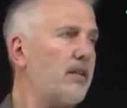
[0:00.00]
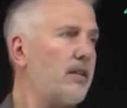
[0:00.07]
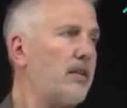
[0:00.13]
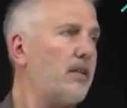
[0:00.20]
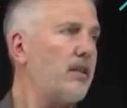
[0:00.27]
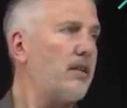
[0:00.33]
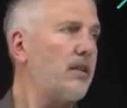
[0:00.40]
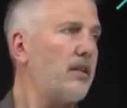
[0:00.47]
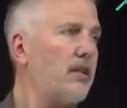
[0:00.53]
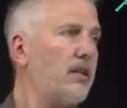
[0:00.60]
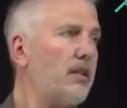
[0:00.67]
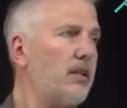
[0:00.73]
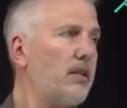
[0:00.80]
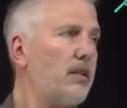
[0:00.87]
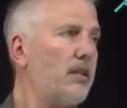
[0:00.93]

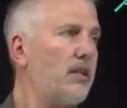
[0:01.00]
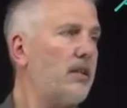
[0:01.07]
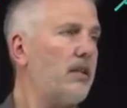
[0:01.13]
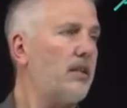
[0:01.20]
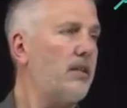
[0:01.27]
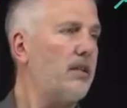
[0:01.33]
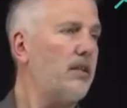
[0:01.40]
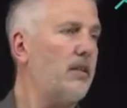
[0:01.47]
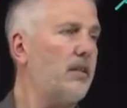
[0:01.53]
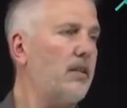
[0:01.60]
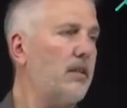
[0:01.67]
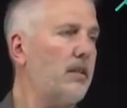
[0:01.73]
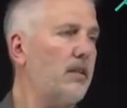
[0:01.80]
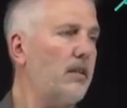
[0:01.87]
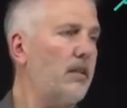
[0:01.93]

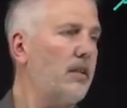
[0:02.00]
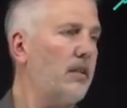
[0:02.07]
[no speech]